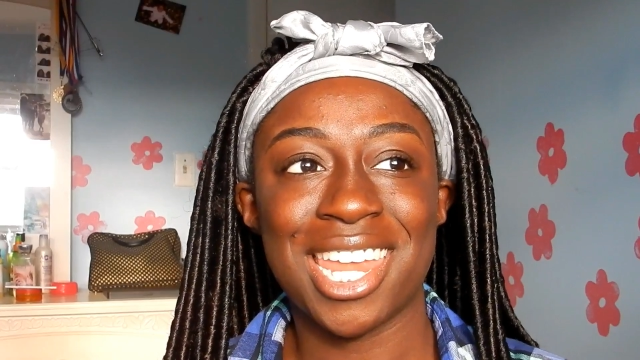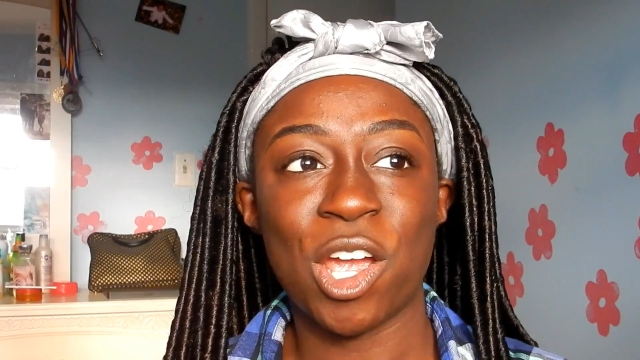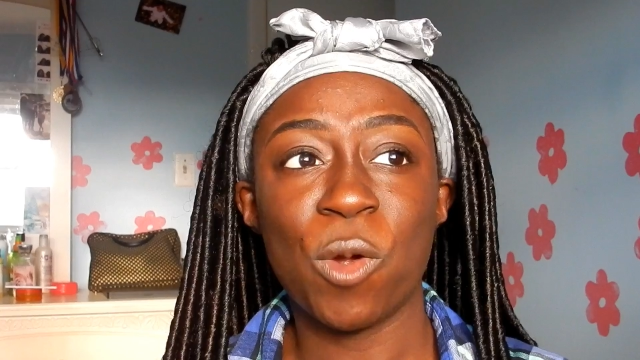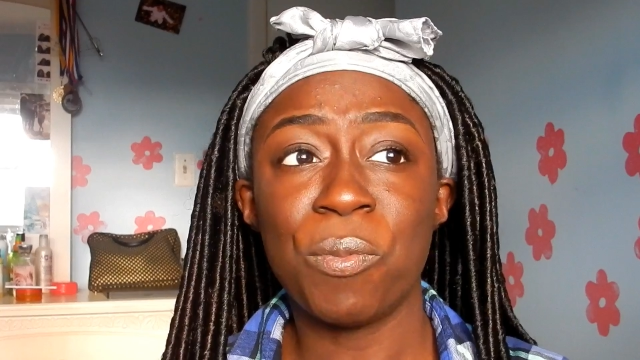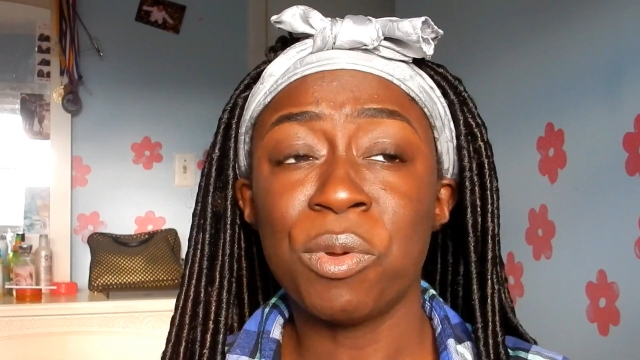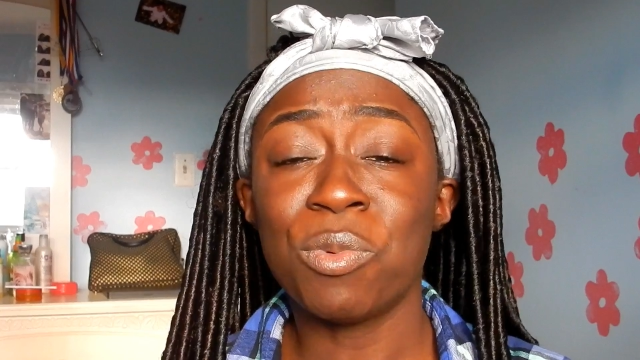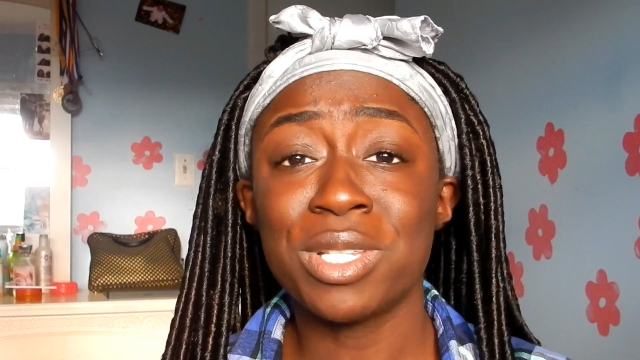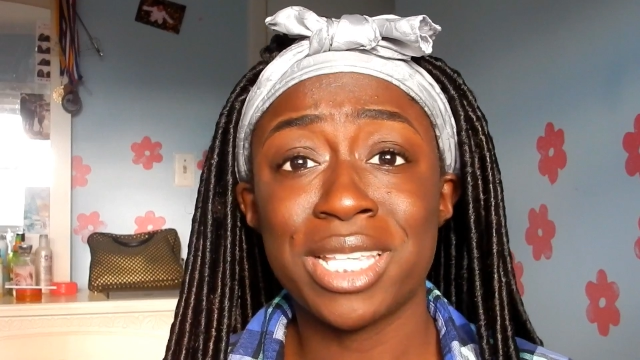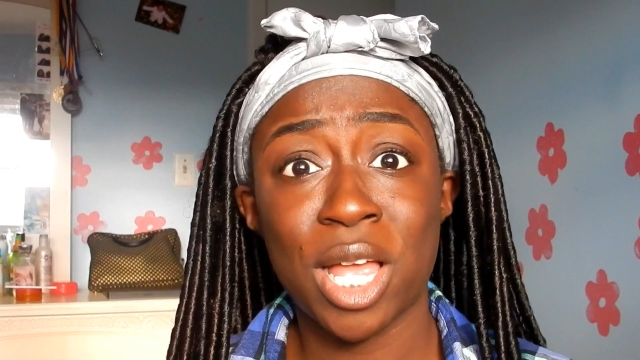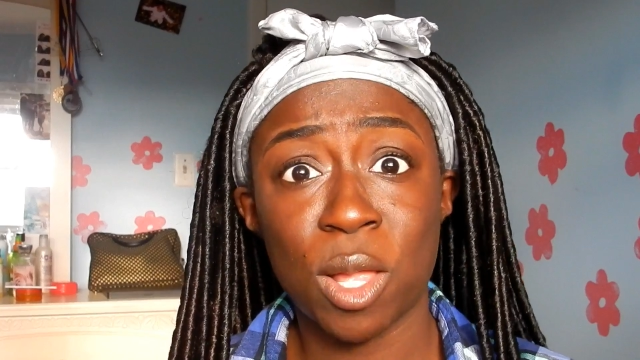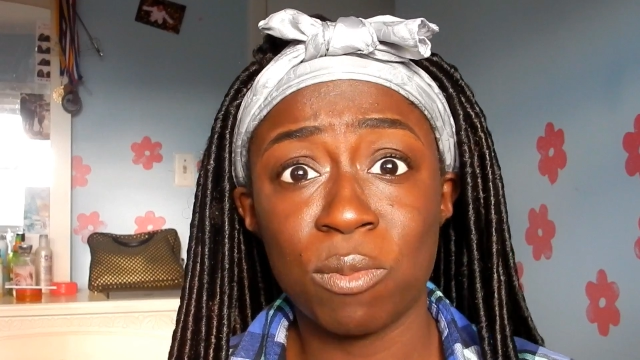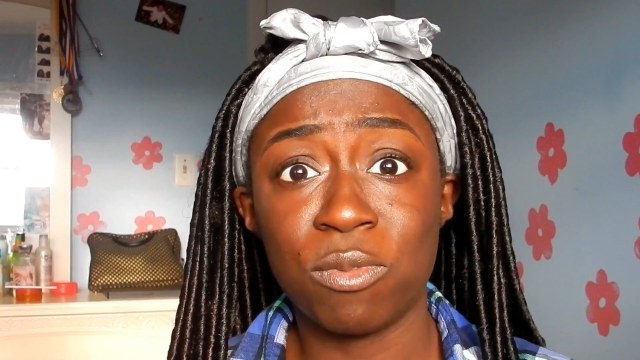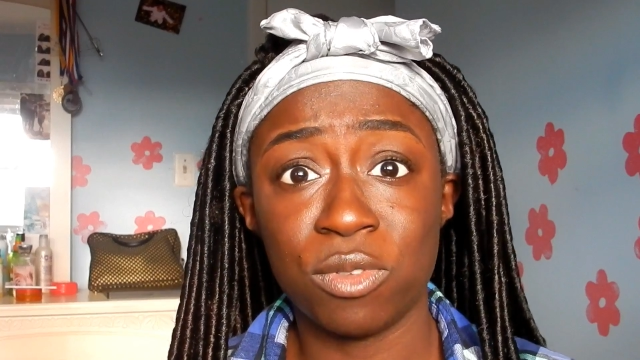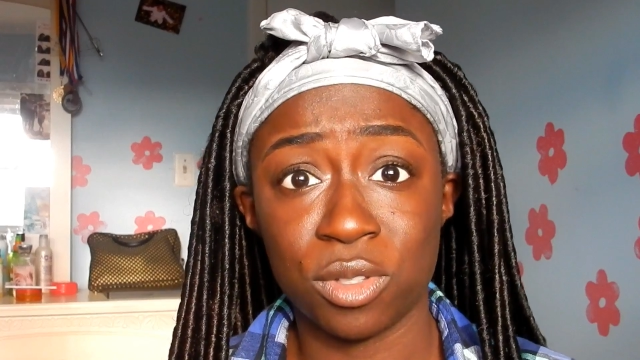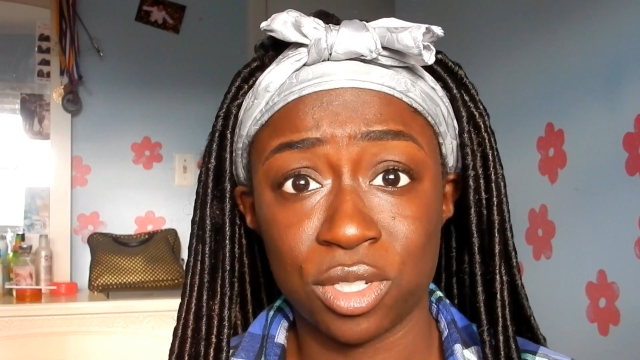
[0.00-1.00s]
I hope it was
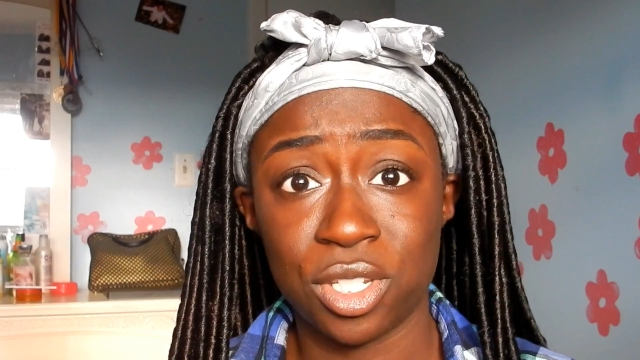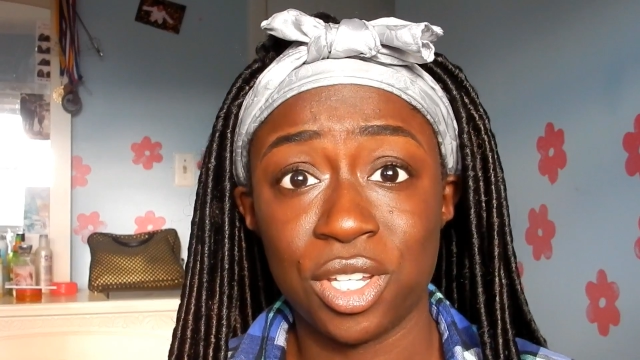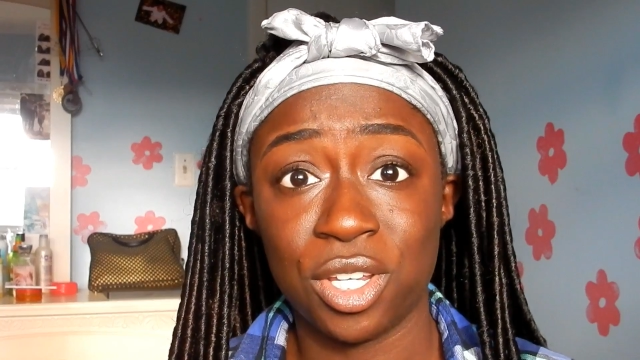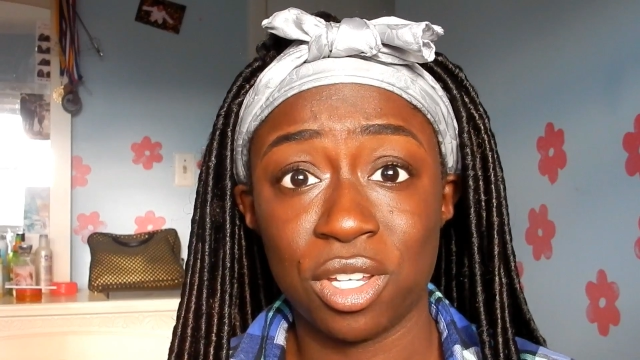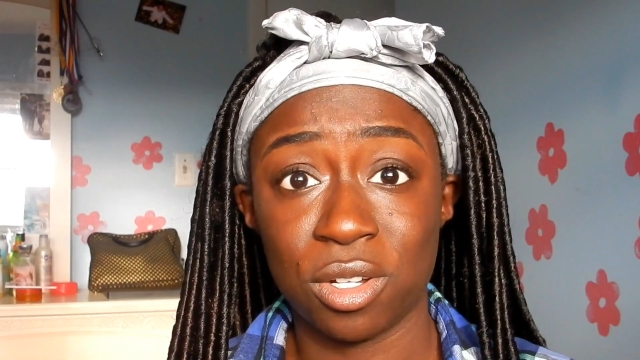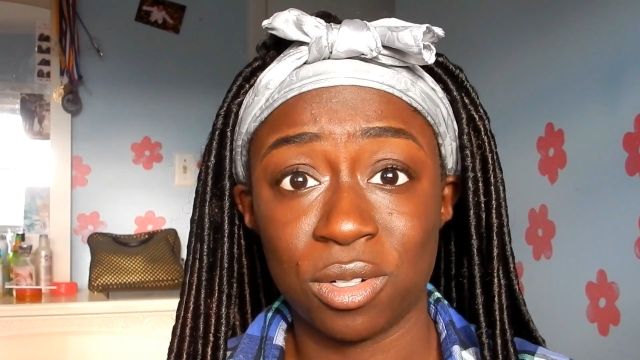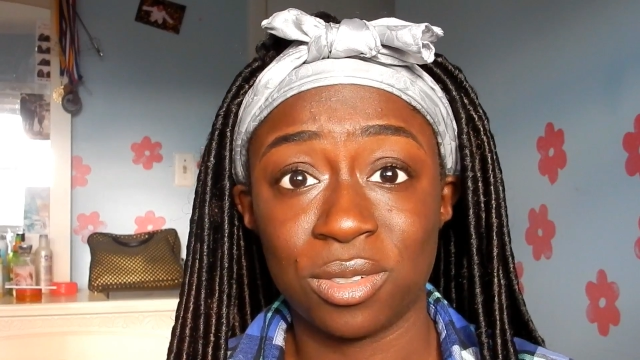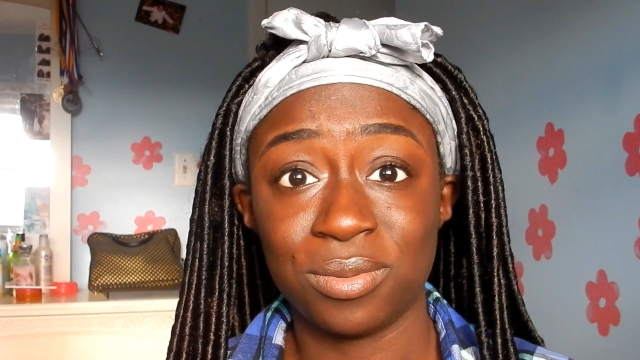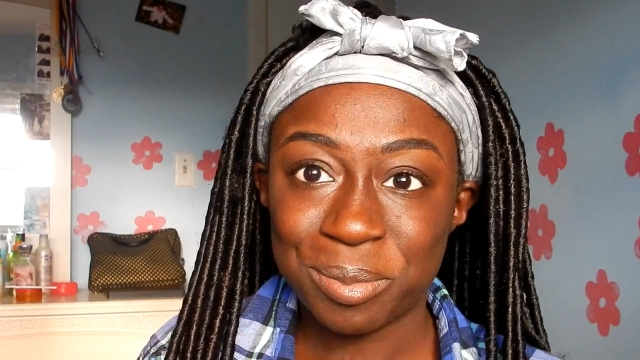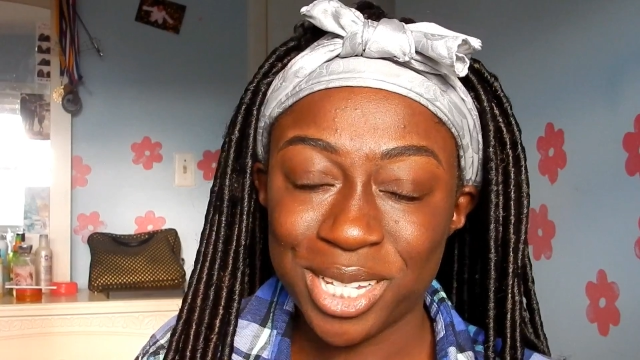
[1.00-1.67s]
helpful to you.